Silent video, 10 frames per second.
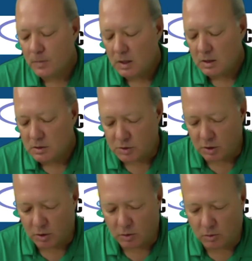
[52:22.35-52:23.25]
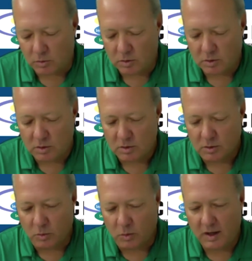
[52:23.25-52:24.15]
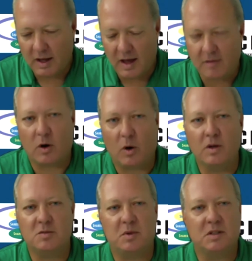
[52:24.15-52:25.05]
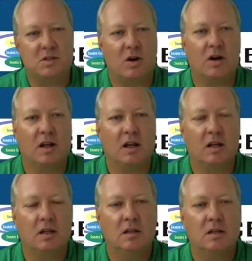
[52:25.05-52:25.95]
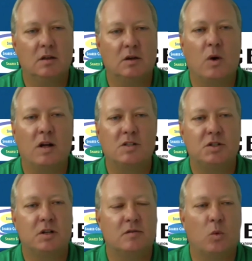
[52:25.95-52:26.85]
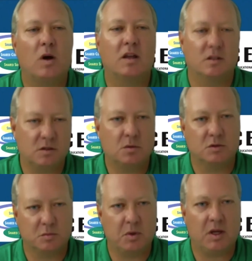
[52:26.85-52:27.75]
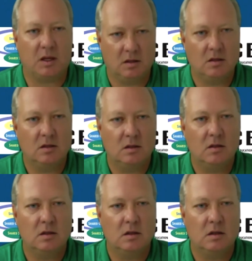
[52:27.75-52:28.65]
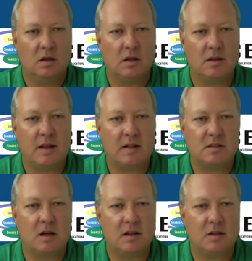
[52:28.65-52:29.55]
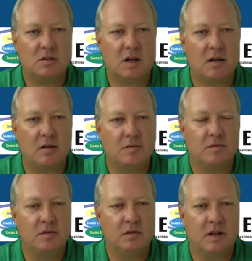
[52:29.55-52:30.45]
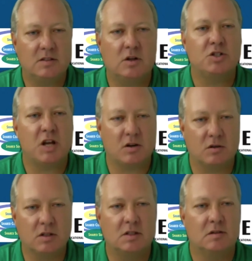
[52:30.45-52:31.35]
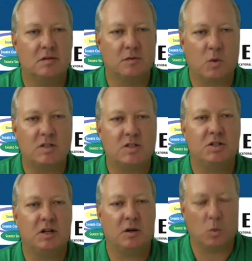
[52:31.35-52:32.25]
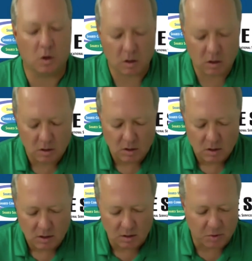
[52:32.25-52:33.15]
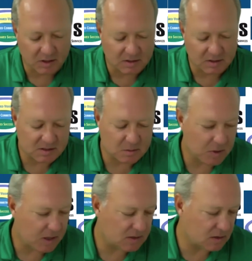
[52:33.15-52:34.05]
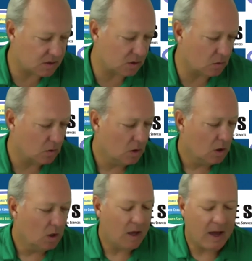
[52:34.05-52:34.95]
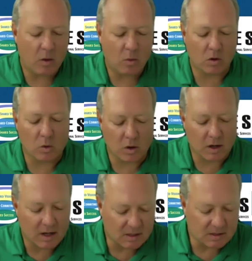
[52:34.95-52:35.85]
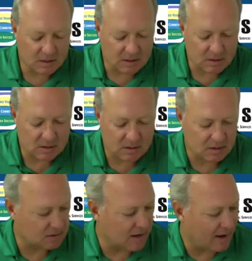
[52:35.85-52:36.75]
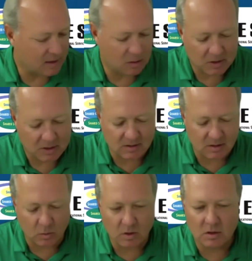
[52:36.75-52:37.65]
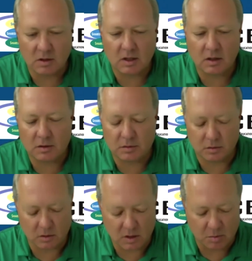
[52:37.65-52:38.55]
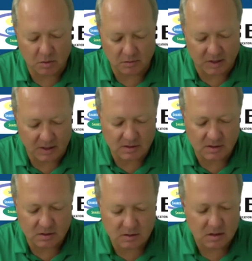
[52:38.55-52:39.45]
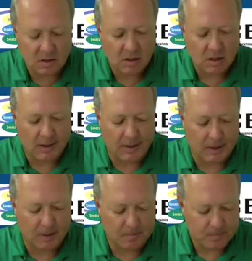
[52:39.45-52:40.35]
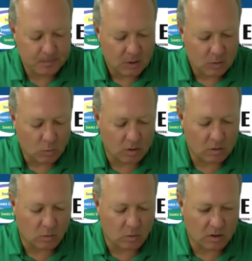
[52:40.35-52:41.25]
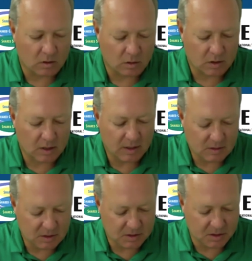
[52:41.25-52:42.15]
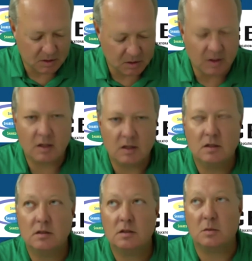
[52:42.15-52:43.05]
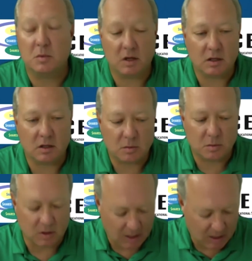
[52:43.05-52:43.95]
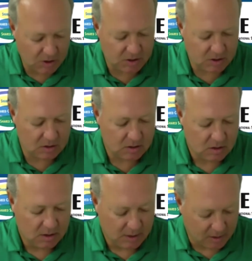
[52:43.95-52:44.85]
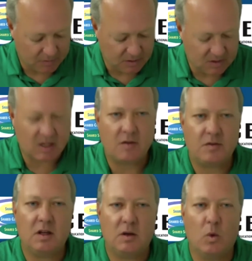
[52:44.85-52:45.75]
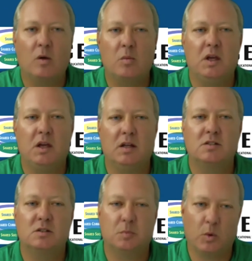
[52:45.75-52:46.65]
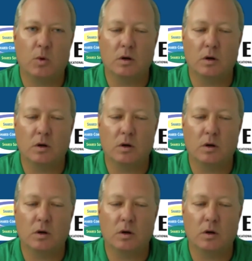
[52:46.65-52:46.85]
So we have always been targeting the question of what can schools be? And that's our generative question and work on a pretty consistent basis. So how we're organizing this document is that we're looking through a couple of lenses. We're looking at teaching and learning, community and communication, health and safety, and well-being and support,